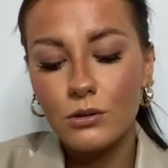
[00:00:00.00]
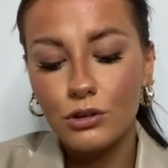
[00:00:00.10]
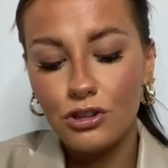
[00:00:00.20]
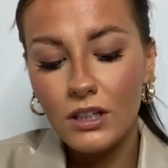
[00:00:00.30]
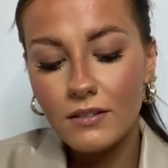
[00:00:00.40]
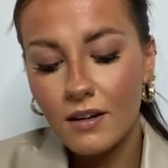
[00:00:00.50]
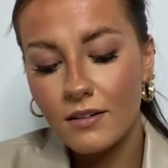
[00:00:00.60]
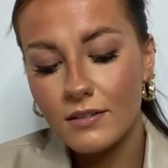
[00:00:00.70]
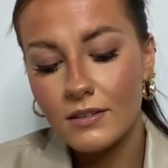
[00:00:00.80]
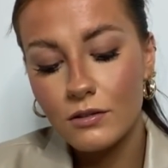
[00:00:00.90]
she
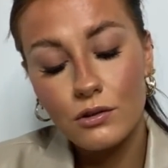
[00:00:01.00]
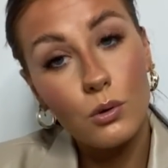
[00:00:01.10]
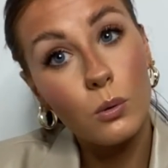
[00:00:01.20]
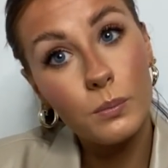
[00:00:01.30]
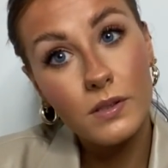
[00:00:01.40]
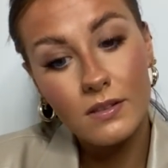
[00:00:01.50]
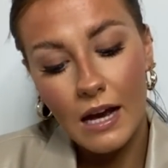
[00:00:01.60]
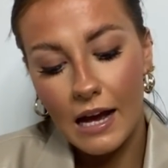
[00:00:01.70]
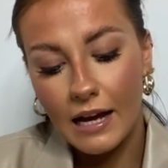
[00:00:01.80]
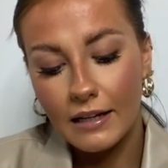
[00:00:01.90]
does soaps
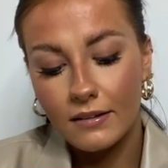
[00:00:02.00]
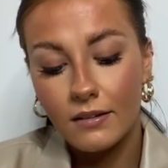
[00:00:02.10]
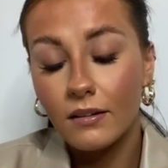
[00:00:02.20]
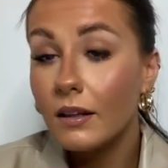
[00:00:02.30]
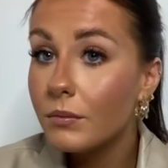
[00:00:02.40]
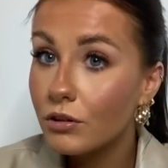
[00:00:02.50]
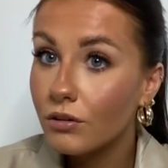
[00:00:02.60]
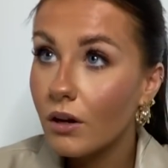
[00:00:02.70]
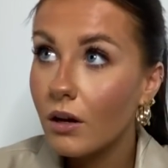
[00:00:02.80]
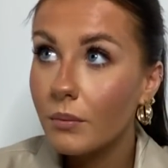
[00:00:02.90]
and lip
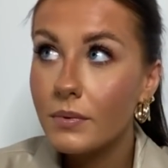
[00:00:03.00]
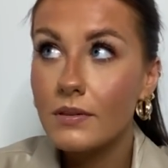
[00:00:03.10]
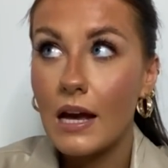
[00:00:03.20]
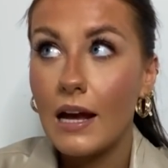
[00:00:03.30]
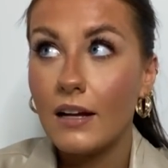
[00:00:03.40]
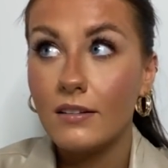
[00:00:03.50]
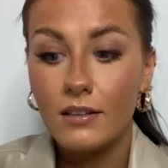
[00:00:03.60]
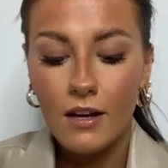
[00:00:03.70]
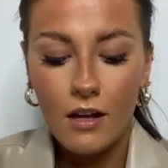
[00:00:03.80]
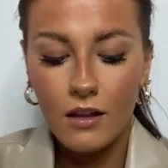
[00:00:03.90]
scrubs and
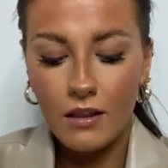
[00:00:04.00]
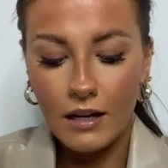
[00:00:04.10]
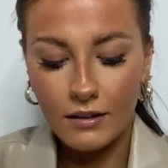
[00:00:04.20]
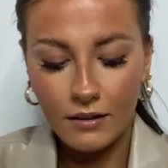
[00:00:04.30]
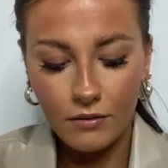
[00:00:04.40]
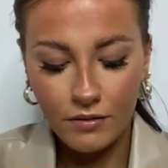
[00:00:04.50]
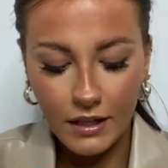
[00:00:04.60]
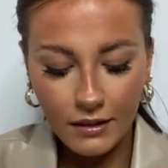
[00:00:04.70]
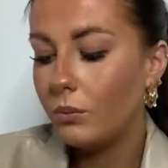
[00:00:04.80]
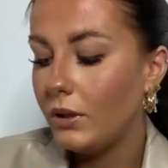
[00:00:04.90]
that kind of
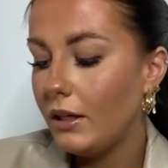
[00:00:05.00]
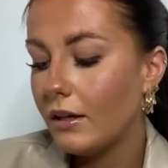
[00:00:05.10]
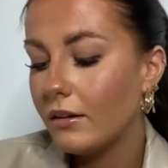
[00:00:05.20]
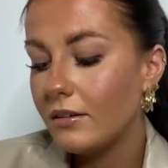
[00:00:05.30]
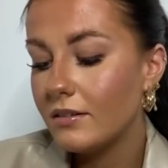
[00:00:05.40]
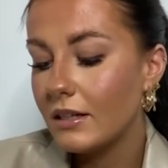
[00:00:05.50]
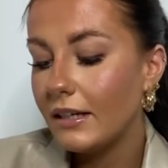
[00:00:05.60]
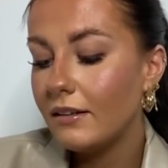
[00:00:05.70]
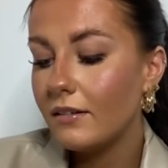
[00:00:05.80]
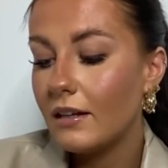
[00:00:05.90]
thing. We
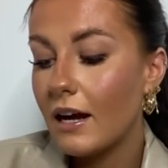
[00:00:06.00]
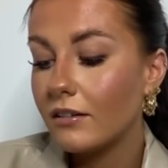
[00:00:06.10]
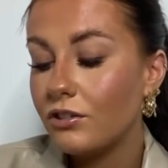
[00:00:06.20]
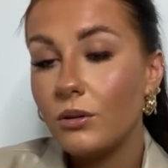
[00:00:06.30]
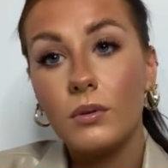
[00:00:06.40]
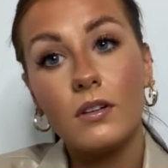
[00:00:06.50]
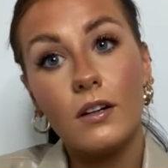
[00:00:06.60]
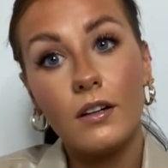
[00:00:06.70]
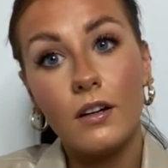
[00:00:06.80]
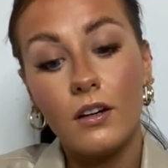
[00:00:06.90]
decided that she was
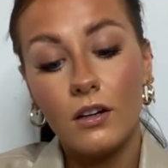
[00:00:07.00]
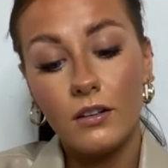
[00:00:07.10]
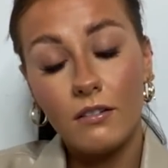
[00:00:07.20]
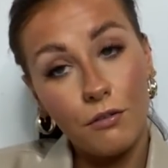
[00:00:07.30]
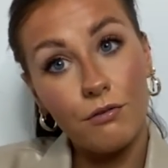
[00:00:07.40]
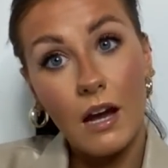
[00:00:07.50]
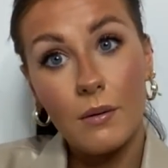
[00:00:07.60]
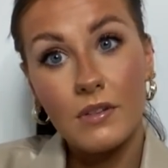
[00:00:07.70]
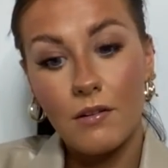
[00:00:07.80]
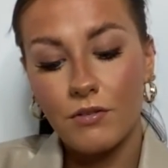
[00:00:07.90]
going to gift wrap
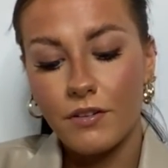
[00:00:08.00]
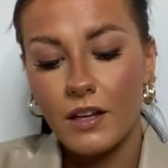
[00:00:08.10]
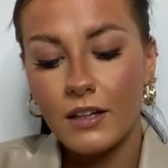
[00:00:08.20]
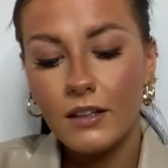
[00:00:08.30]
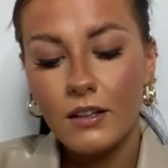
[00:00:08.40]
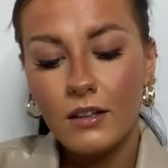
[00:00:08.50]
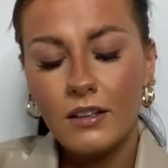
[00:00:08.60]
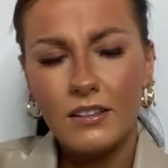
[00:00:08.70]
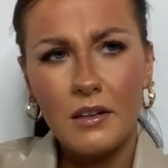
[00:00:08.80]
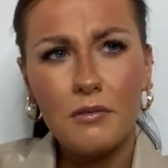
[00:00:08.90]
everything.
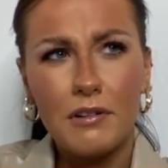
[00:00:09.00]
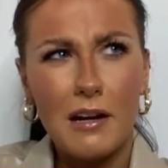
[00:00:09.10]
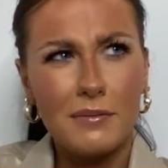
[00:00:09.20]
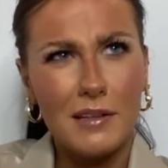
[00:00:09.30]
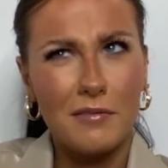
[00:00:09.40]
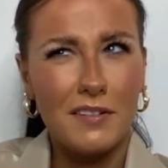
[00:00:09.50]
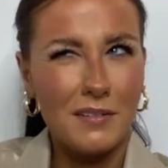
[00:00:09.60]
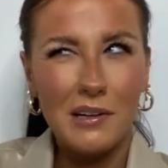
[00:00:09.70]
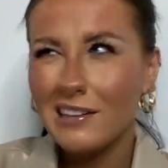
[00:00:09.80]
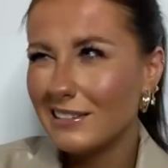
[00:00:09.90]
Gift wrap everything?
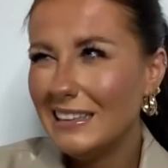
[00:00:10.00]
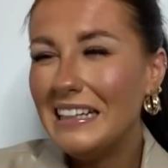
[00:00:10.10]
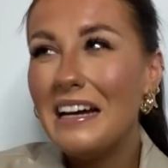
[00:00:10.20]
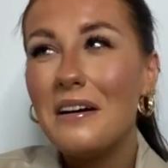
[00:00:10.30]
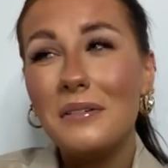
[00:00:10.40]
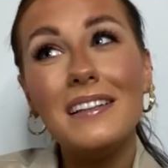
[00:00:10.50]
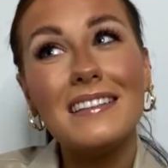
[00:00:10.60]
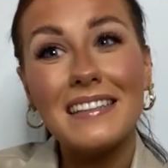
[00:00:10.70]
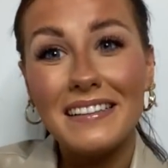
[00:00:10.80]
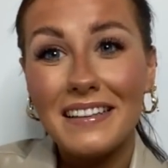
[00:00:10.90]
What? We
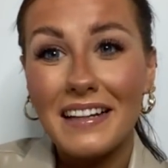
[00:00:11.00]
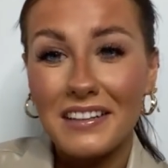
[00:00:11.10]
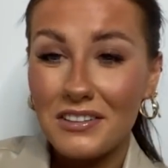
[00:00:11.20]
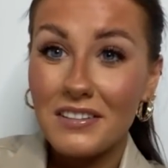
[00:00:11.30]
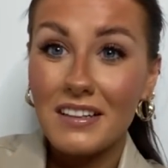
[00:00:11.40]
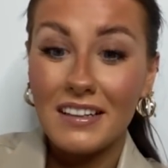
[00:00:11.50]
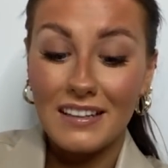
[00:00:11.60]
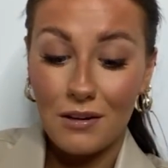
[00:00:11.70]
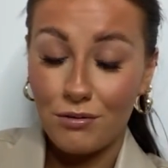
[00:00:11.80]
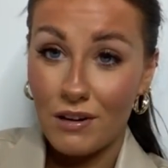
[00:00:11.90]
decided that she's going to
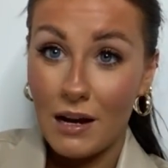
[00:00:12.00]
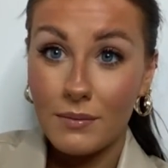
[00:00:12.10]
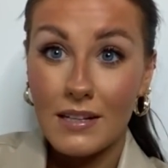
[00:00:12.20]
gift wrap...